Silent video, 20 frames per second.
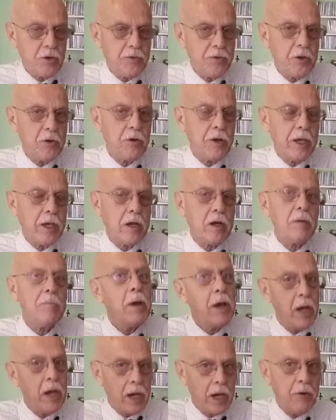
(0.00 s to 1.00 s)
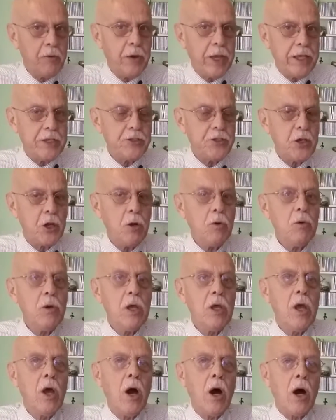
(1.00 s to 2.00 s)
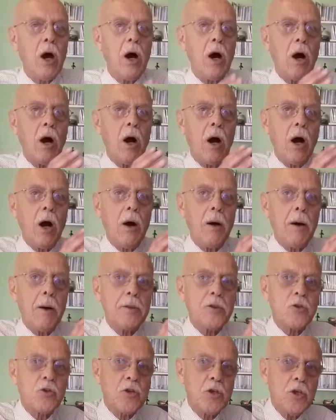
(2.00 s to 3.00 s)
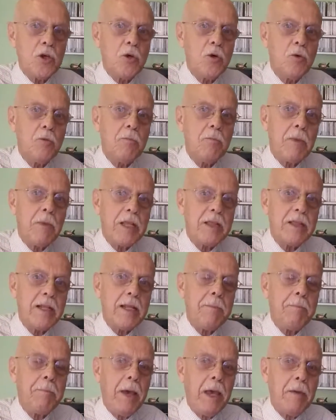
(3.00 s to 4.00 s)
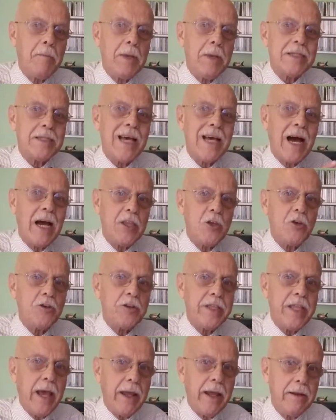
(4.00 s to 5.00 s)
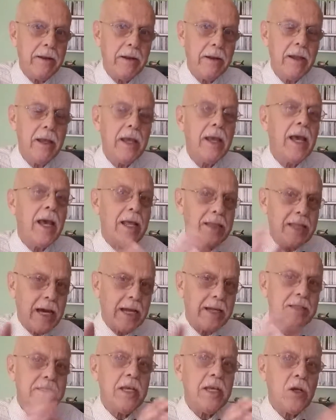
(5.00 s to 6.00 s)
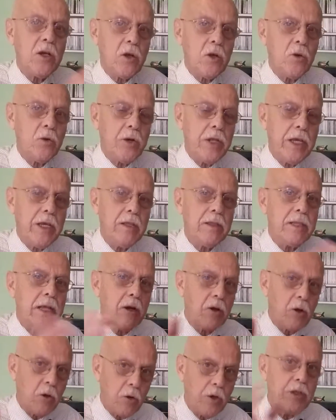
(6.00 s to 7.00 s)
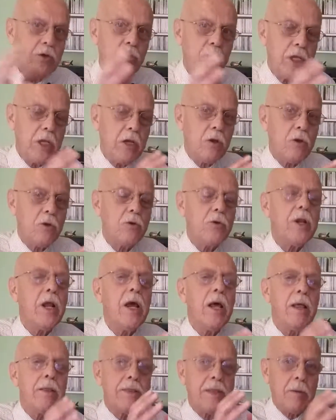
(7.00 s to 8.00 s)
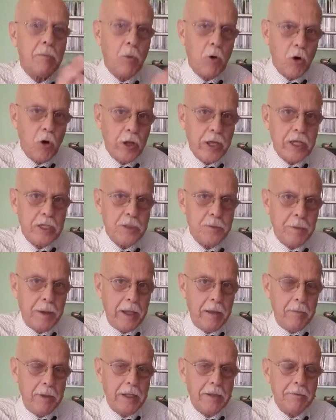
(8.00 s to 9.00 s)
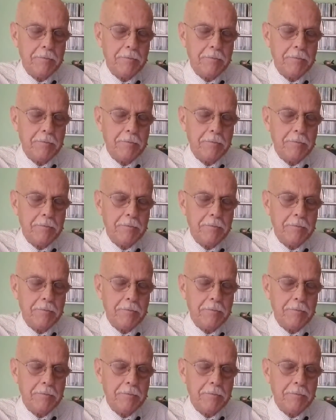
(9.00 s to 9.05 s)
of your income, a ratio, to monthly payments on your debt. And that is they're going to include the mortgage payment.